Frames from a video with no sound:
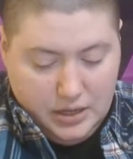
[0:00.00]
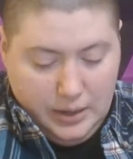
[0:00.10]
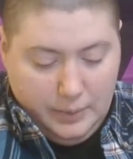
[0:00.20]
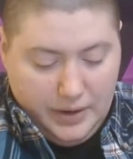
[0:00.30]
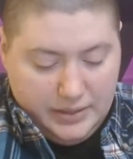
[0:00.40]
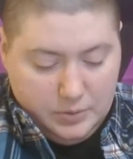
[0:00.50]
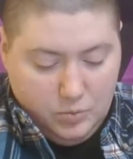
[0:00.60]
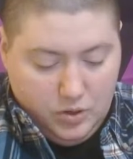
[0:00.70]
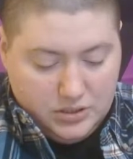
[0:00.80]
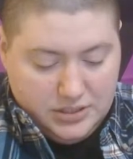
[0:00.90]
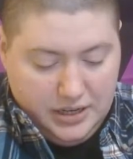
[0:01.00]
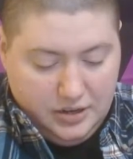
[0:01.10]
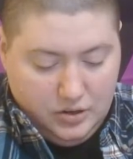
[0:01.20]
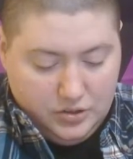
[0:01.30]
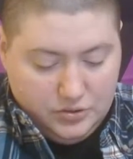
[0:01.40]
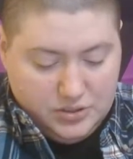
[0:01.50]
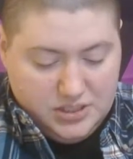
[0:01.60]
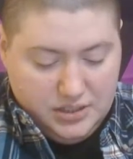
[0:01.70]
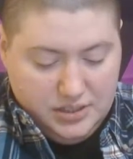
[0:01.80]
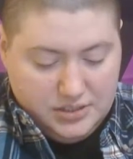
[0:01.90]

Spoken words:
why they would want to take on those silly